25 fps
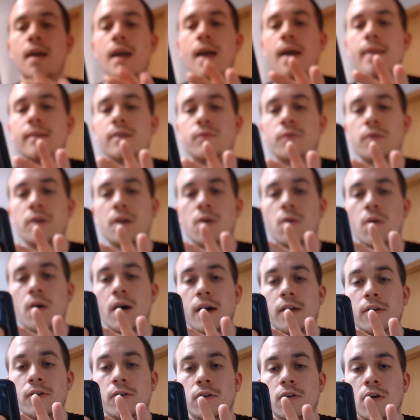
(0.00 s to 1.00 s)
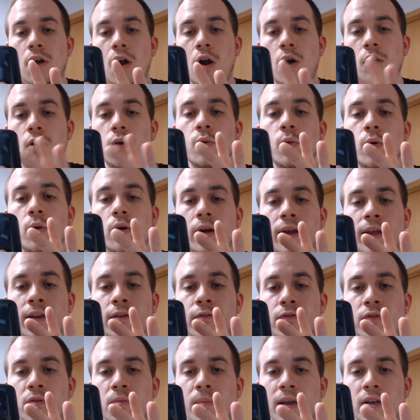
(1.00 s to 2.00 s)
And then if we go under hardware
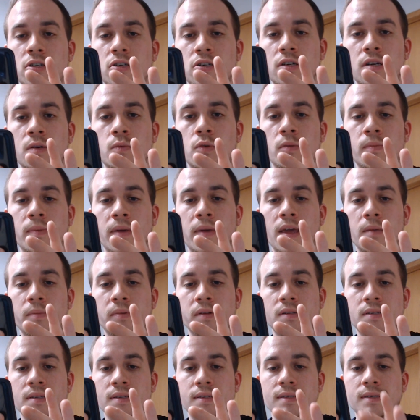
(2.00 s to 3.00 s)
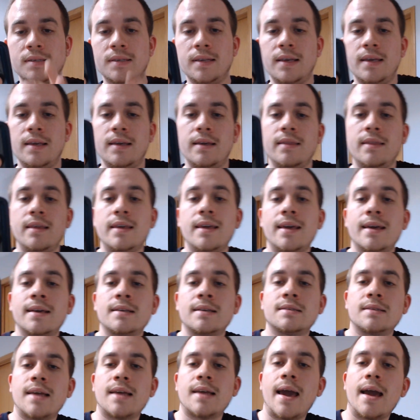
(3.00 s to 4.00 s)
information, we'll be able to see the
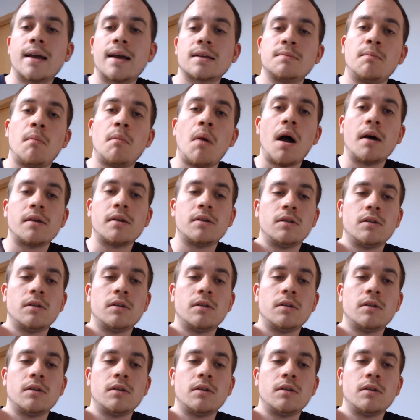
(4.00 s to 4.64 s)
exact model